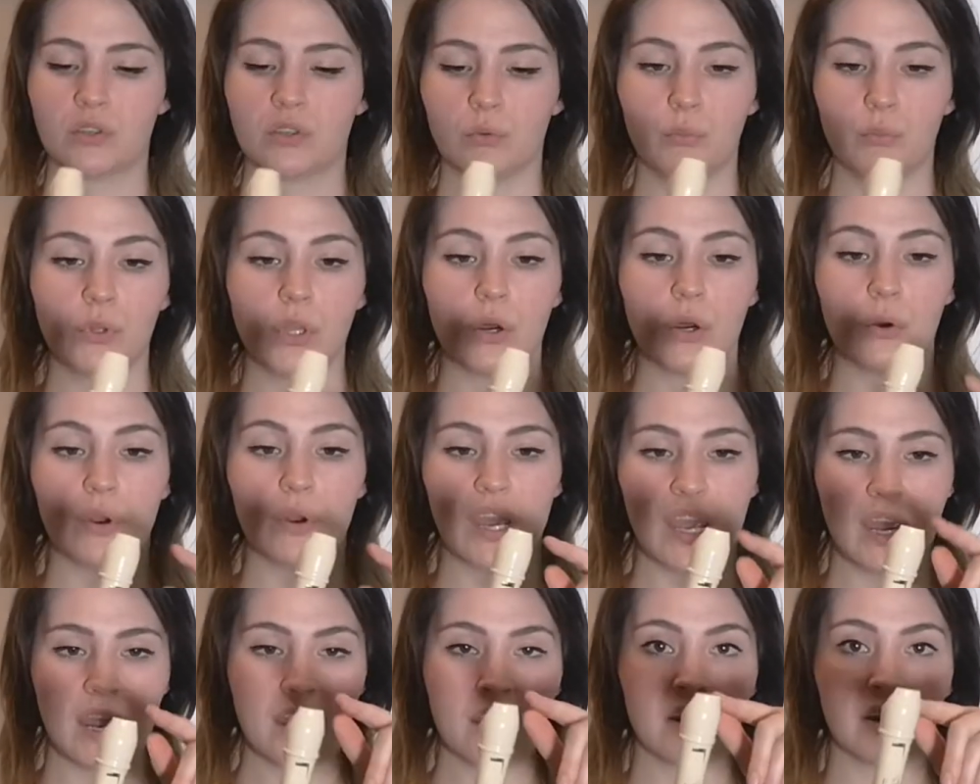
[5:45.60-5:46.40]
to
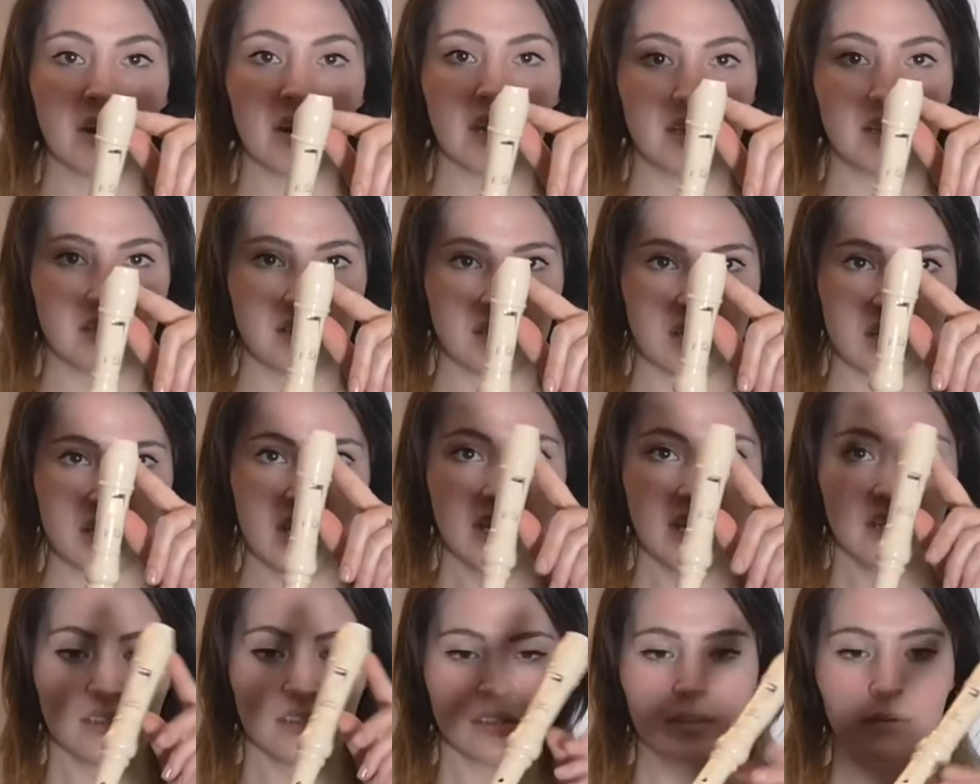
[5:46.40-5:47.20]
blow air into
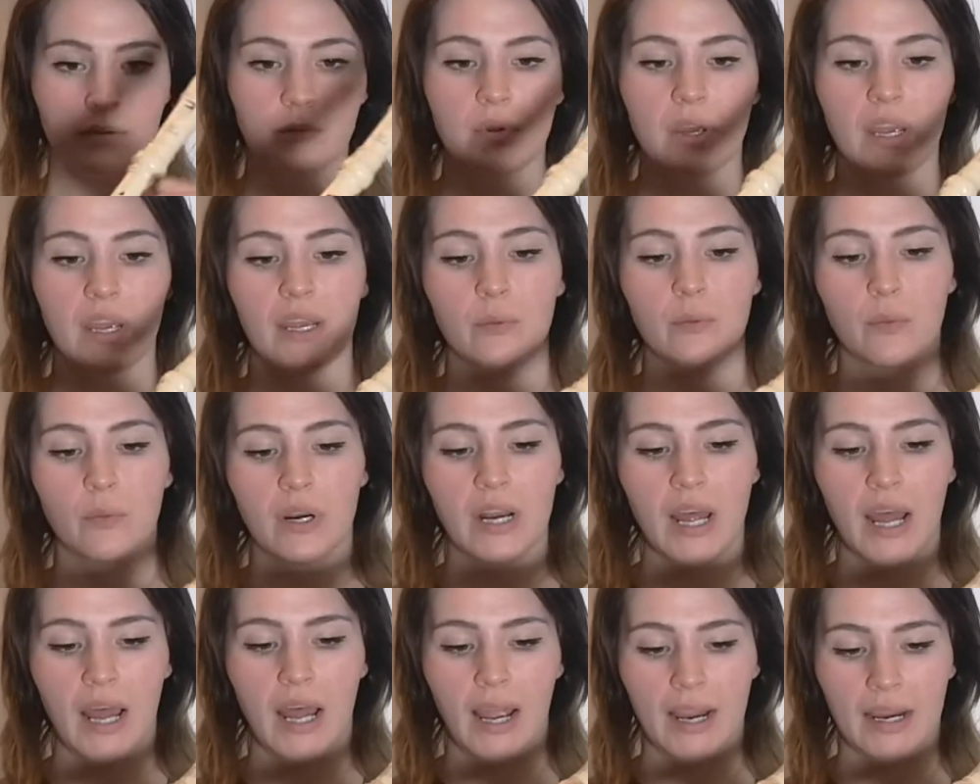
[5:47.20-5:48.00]
this, and
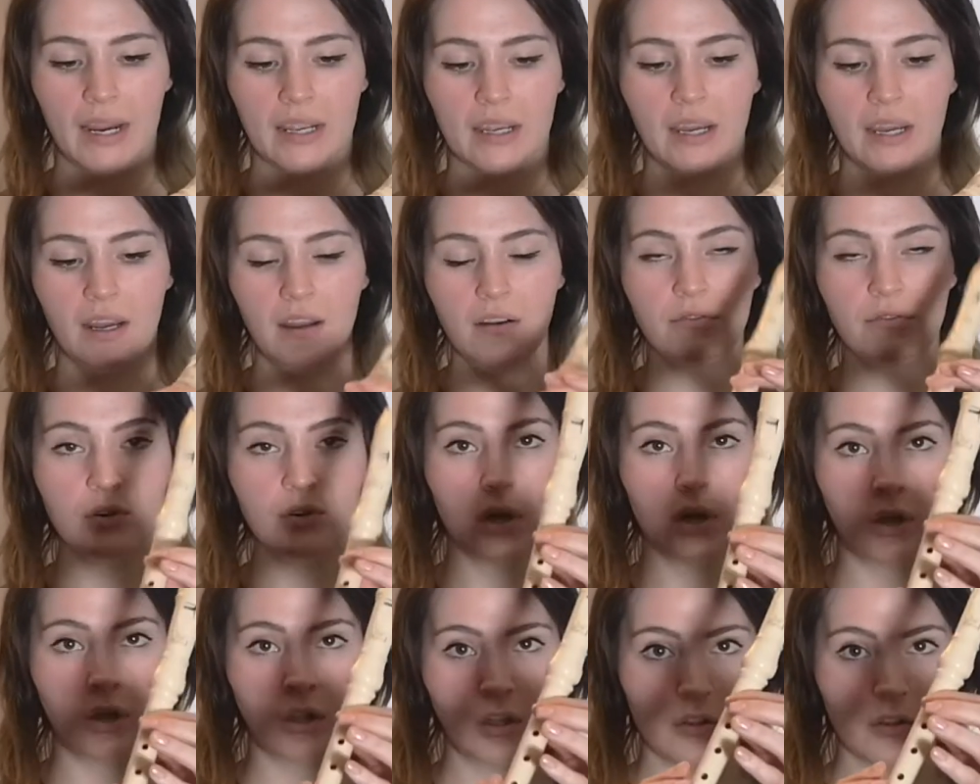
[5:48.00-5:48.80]
when I
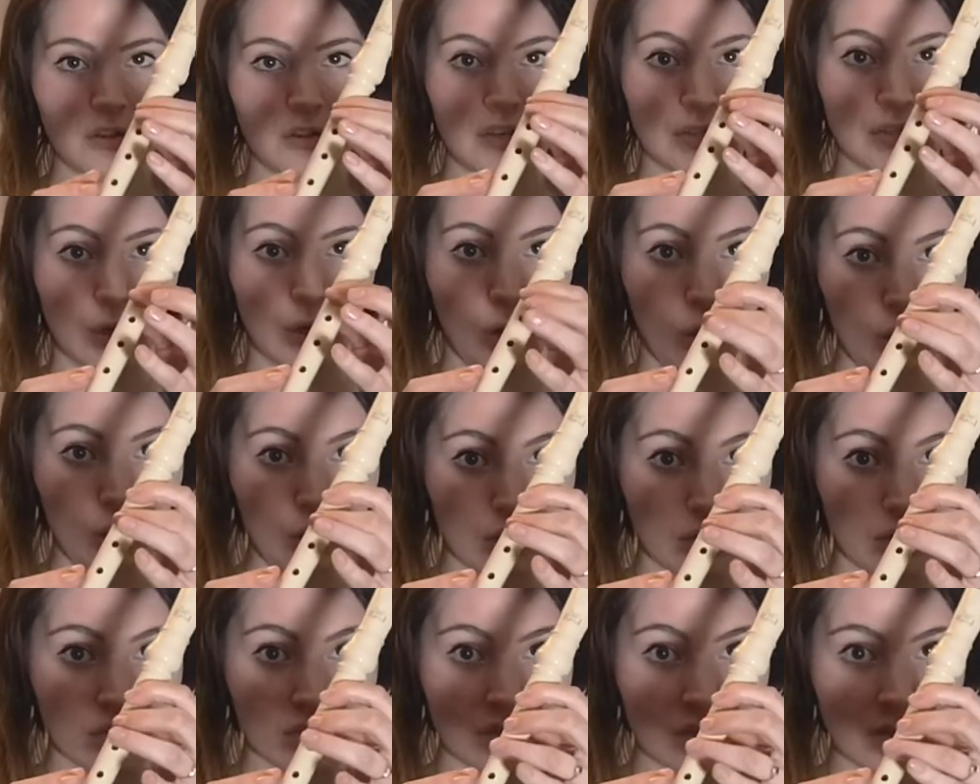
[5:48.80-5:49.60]
cover all these
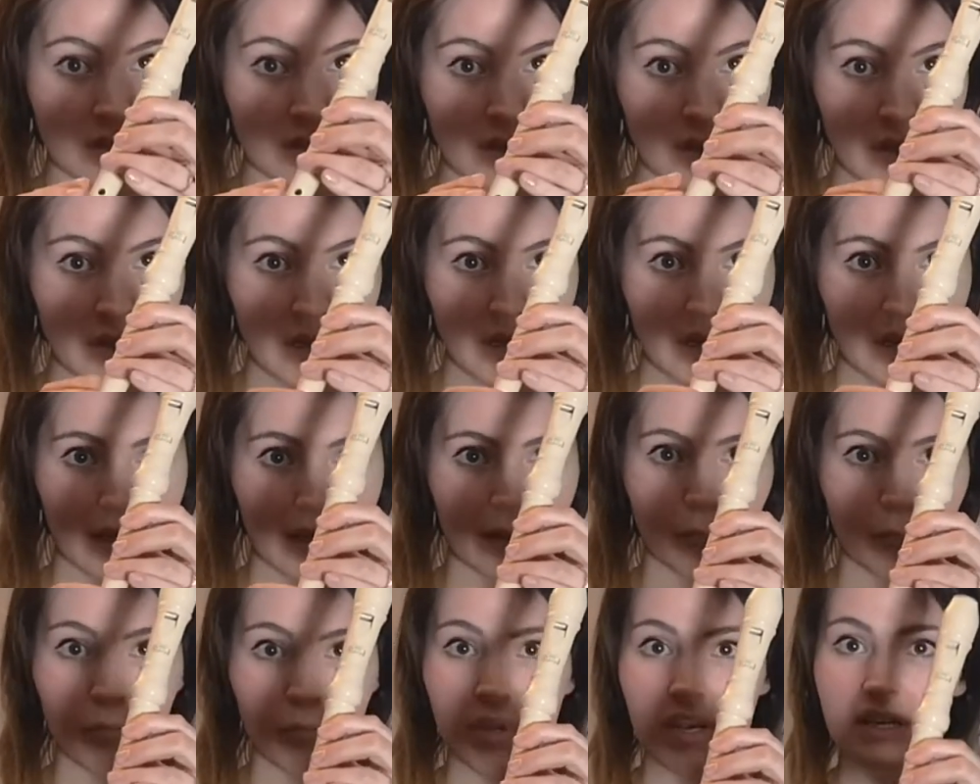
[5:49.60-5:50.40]
holes,
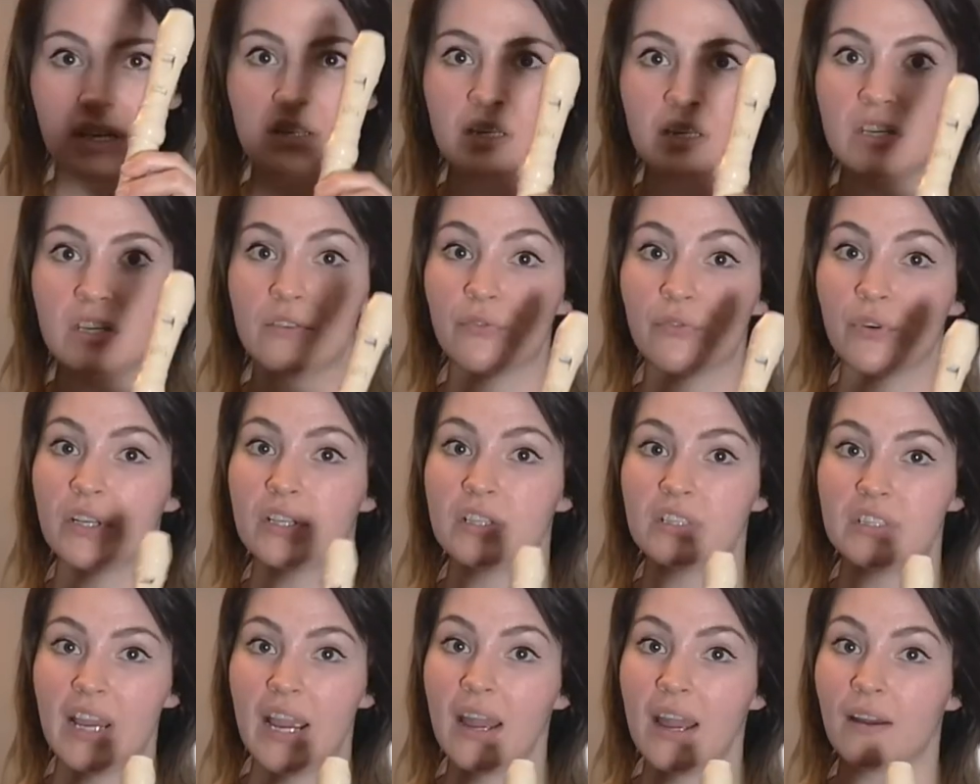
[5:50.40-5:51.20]
it makes a
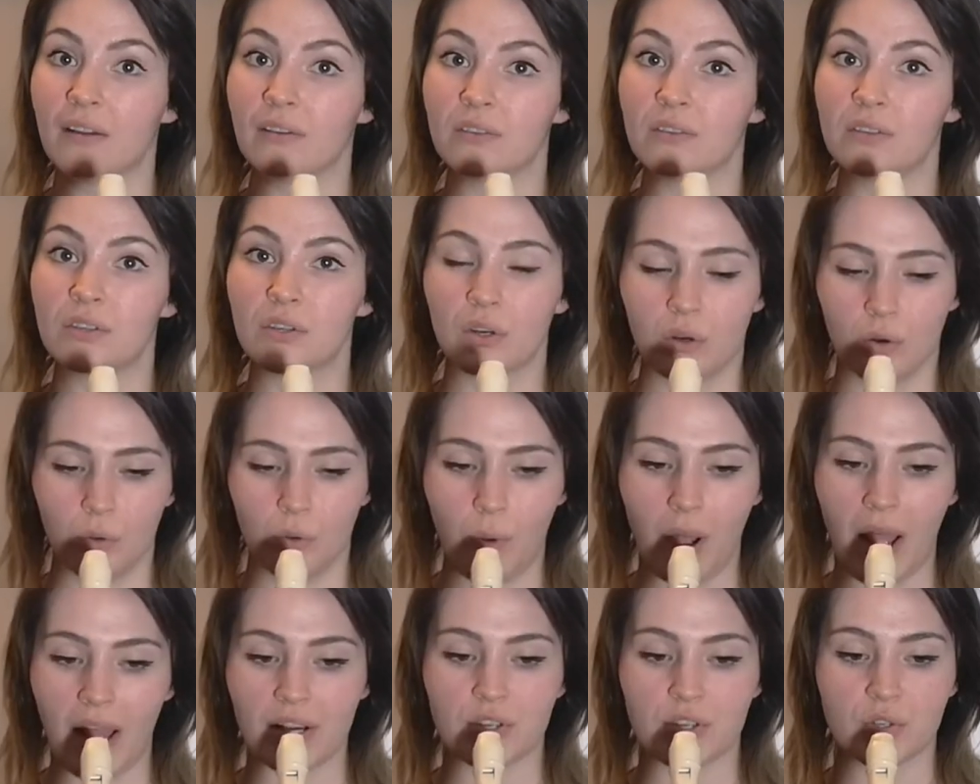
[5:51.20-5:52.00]
different sound.
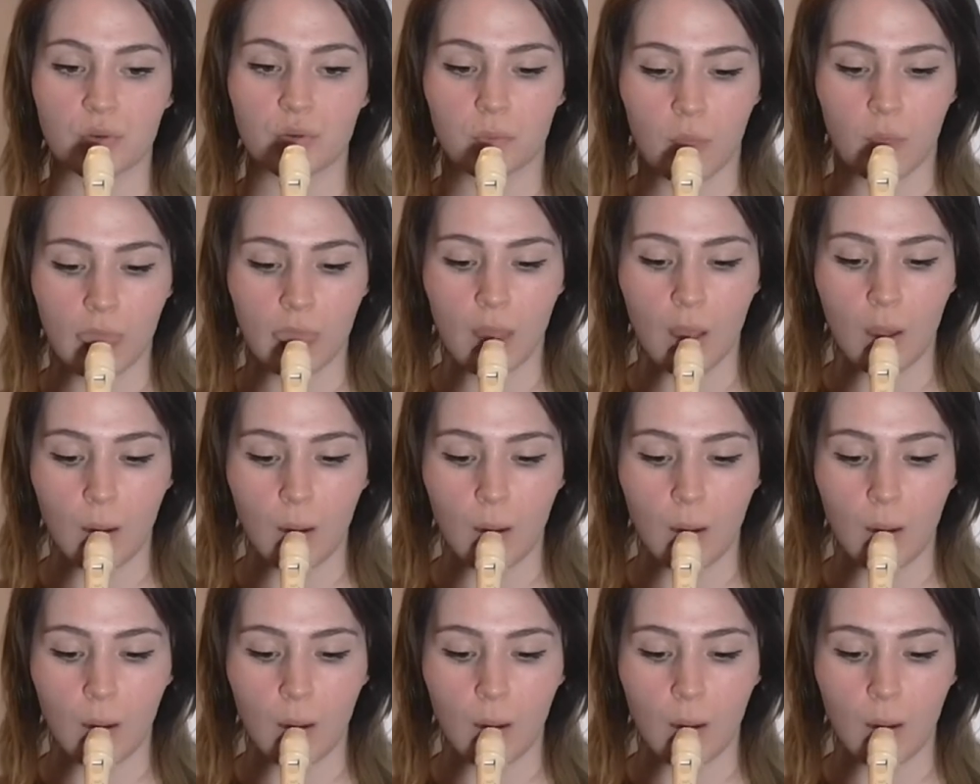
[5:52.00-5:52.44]
Watch.